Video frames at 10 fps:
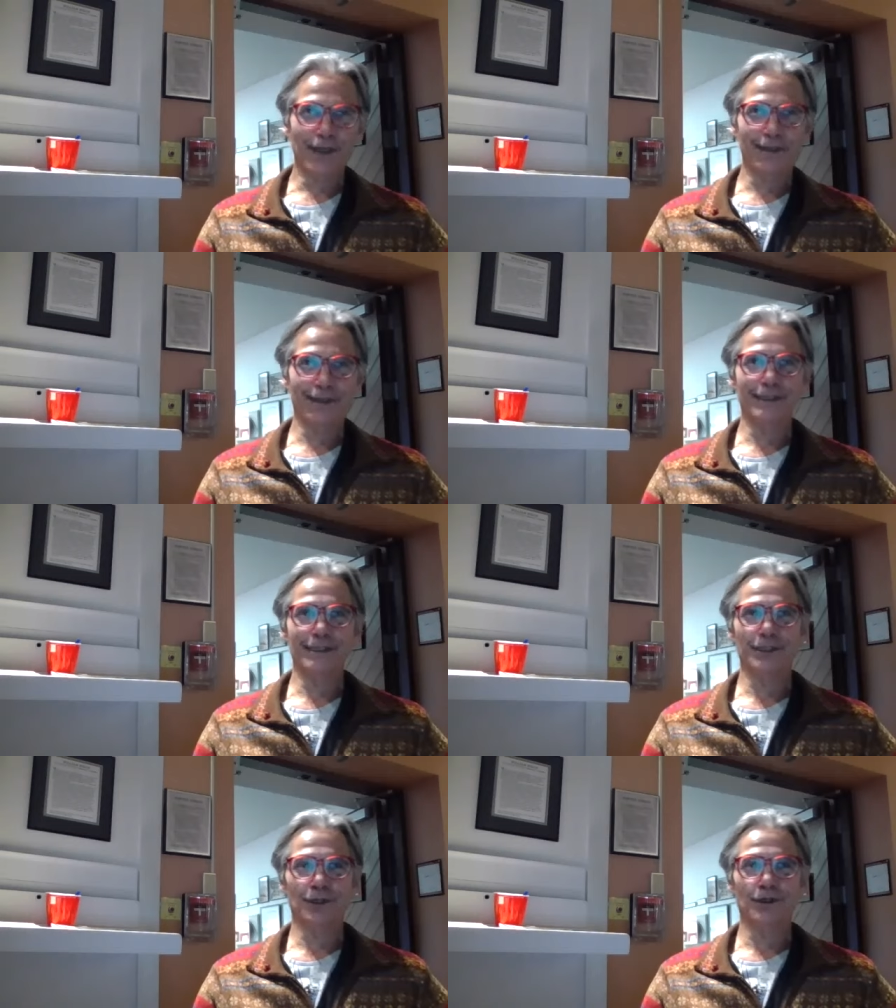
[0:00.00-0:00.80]
on this
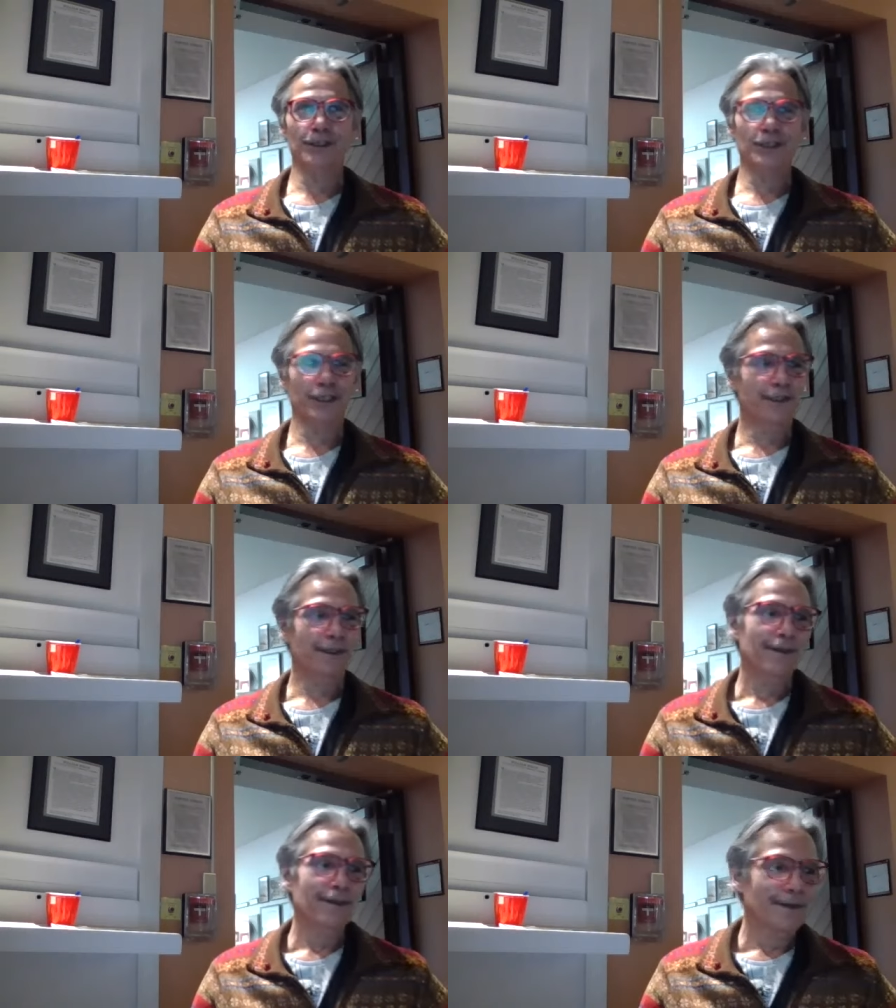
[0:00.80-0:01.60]
search.
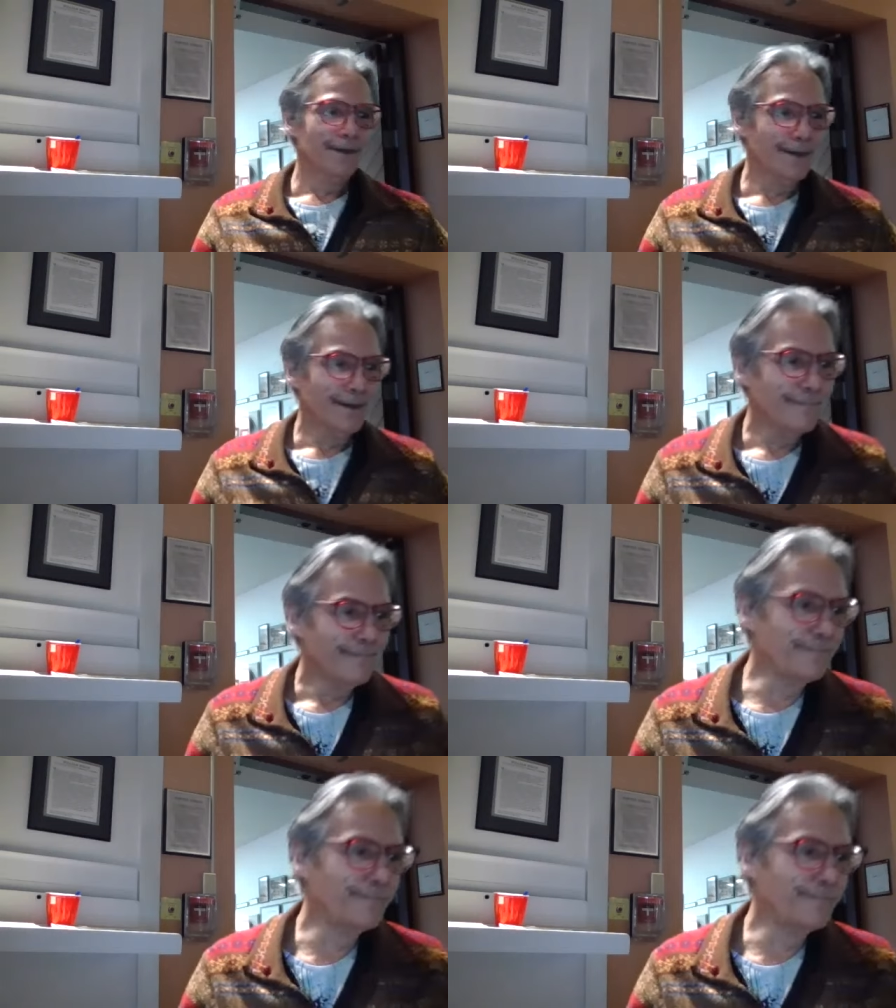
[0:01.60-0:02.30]
Uh,